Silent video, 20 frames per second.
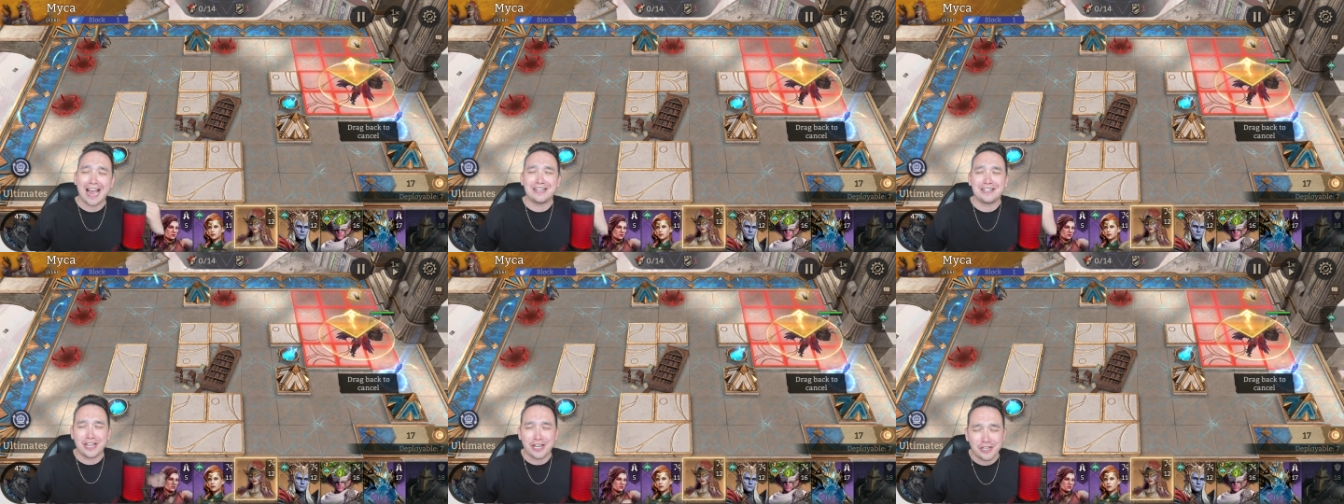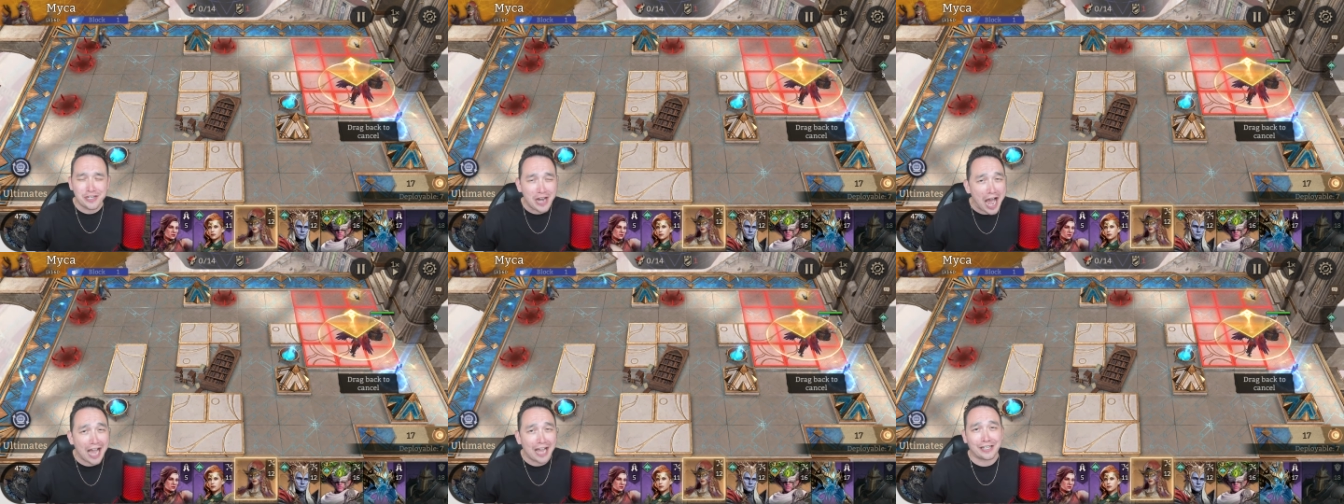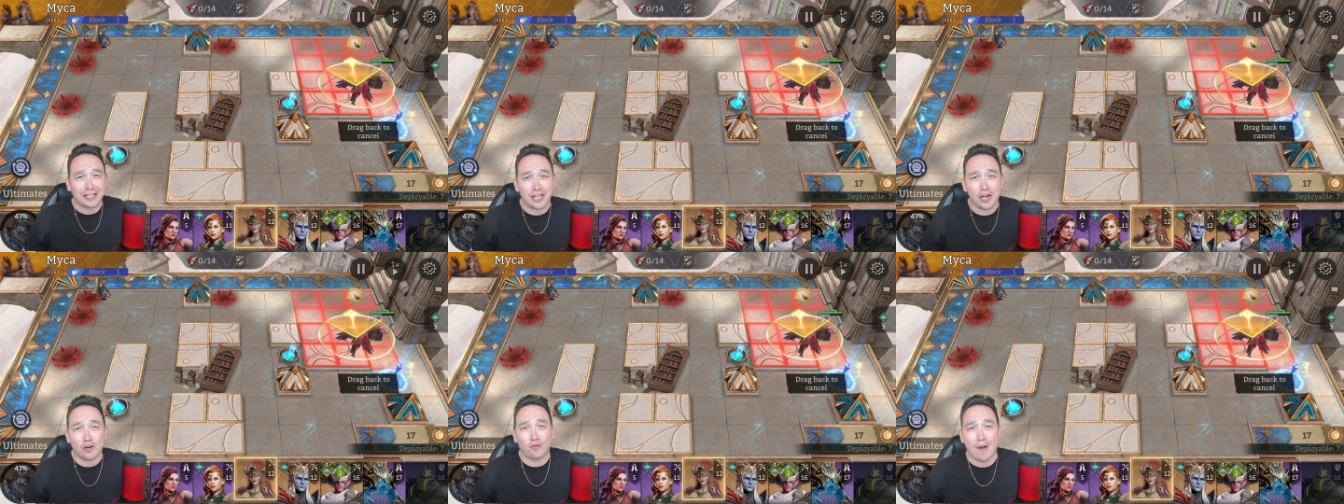I did
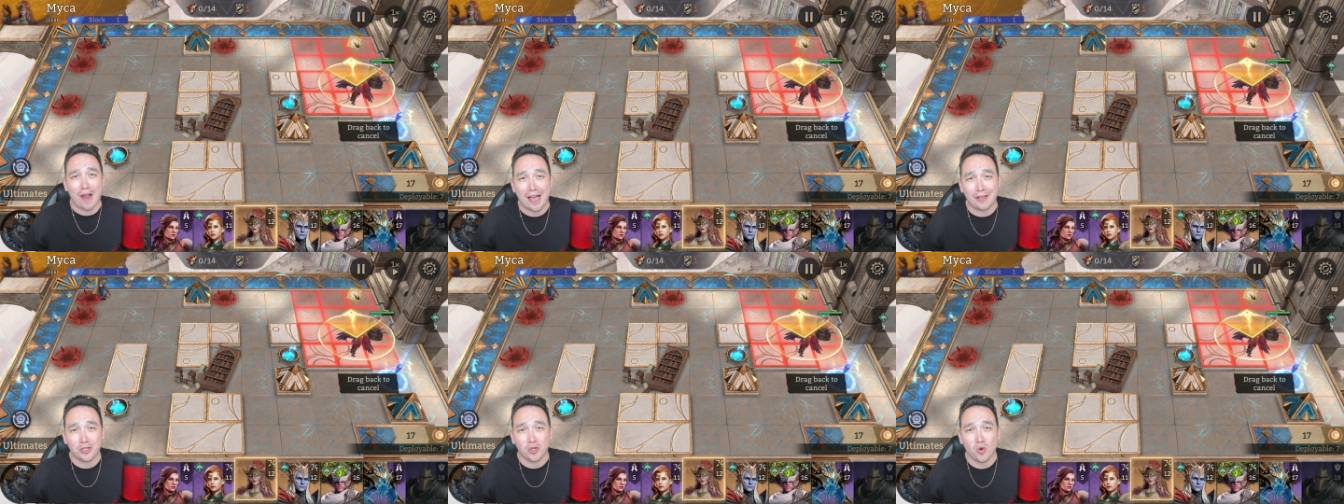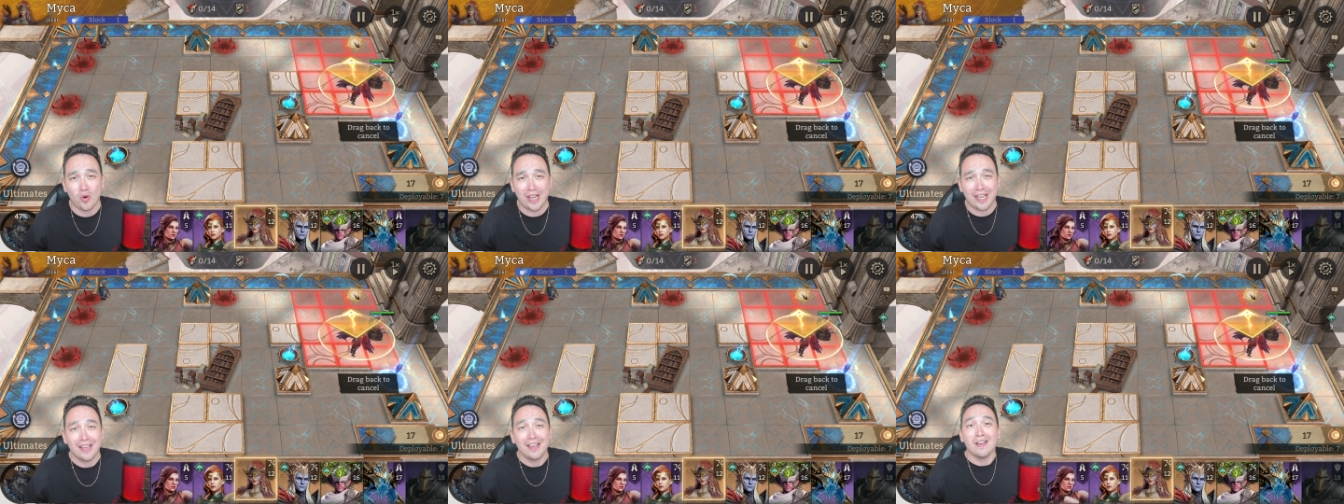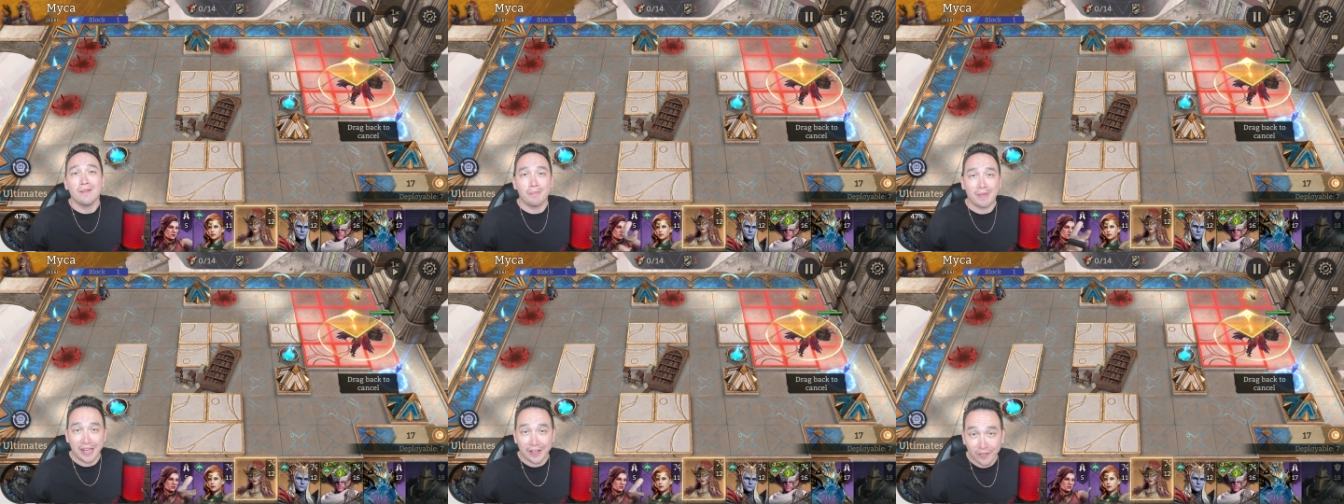not get around to it,
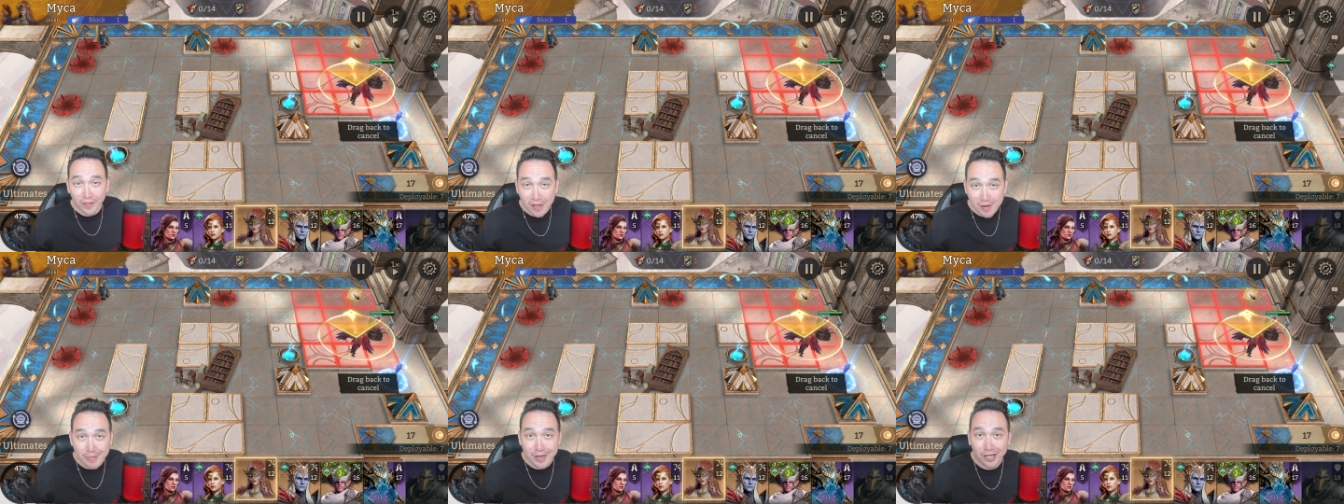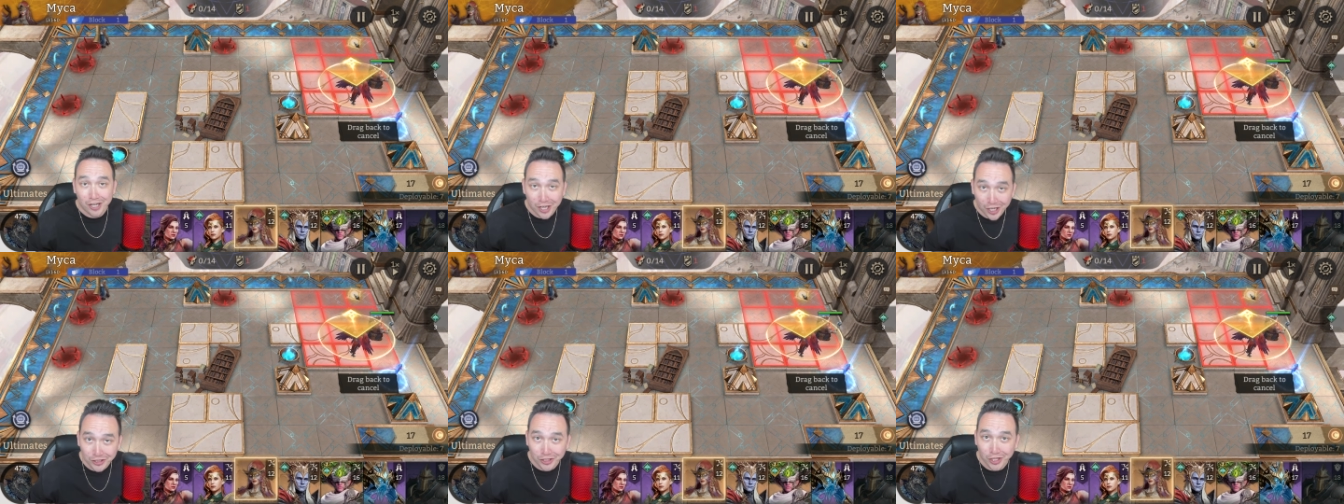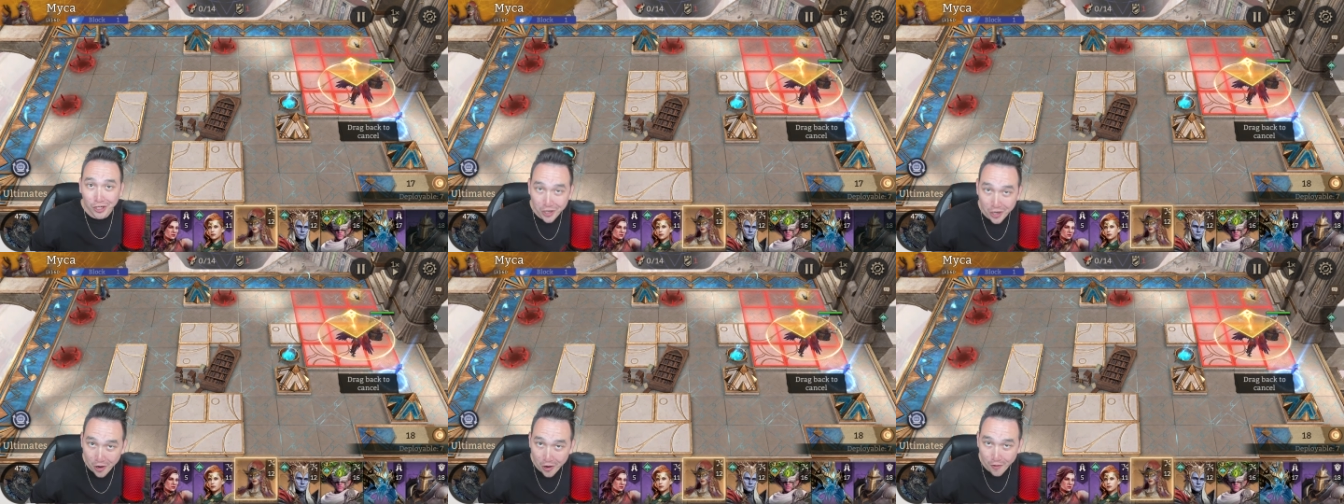mainly because
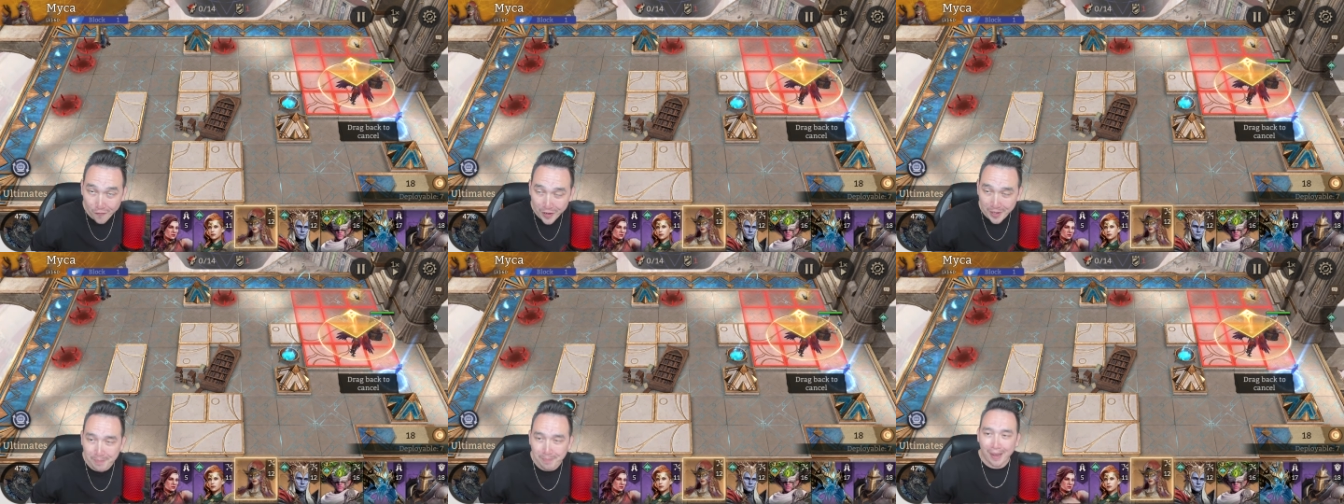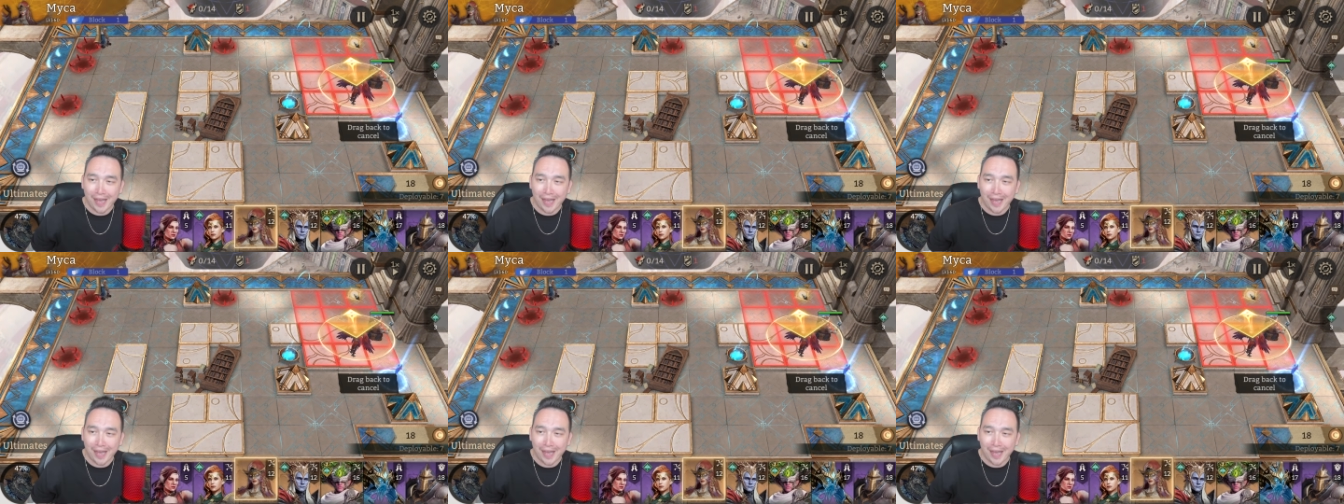of COVID,